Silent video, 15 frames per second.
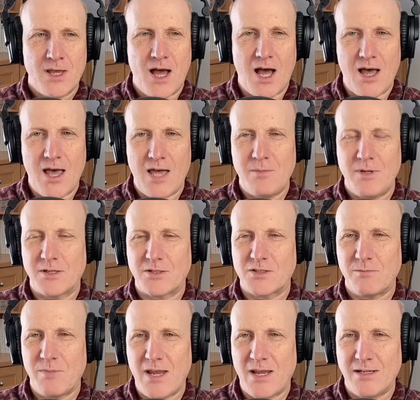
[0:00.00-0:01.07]
uh, had been
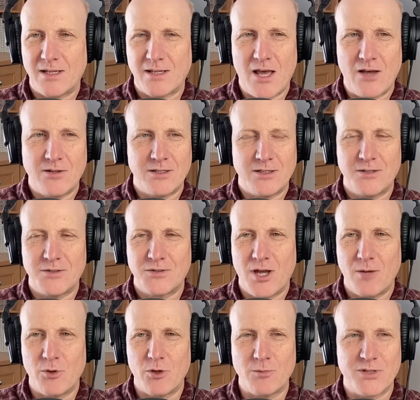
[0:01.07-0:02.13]
expanding out into the
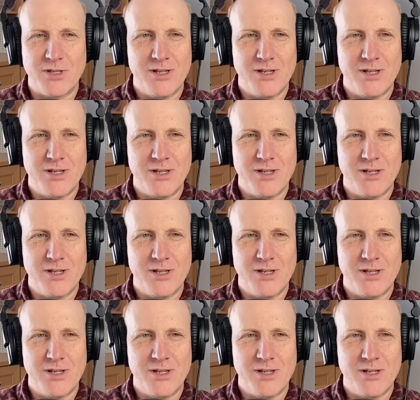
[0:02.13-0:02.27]
suburbs,